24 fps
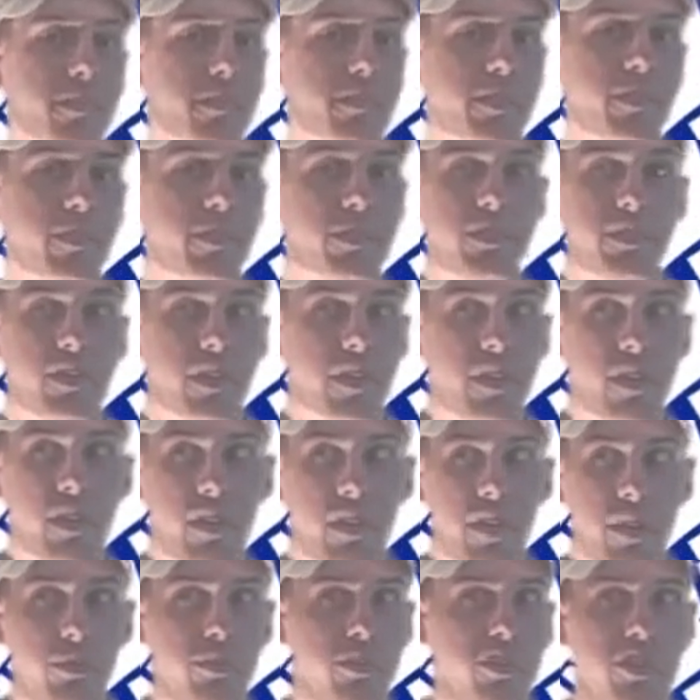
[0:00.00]
It
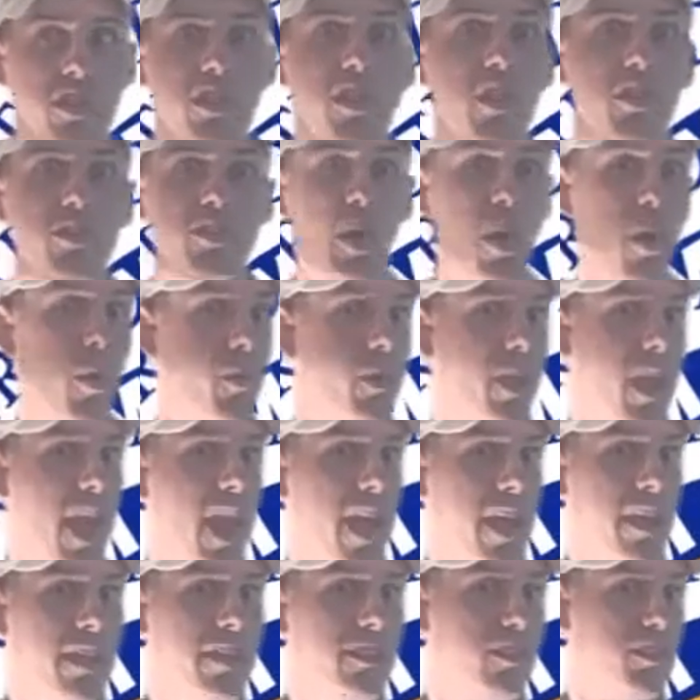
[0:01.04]
was seen as
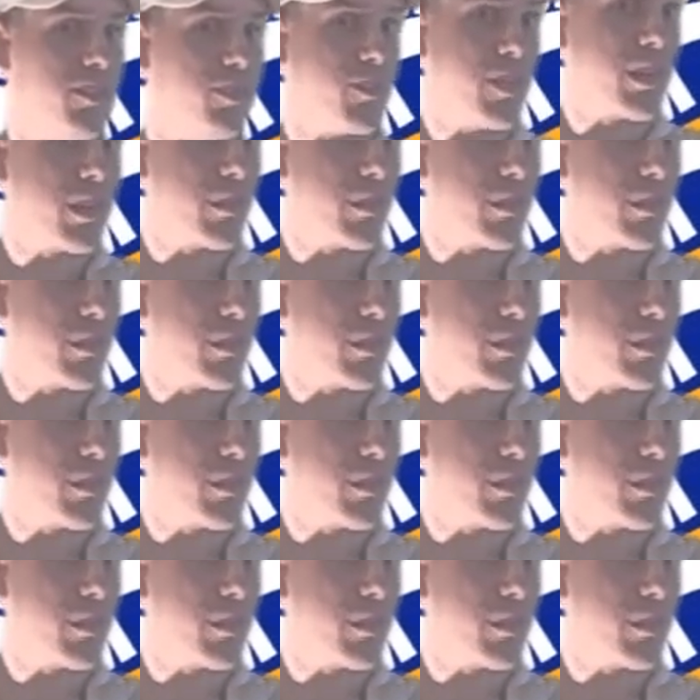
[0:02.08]
okay to drink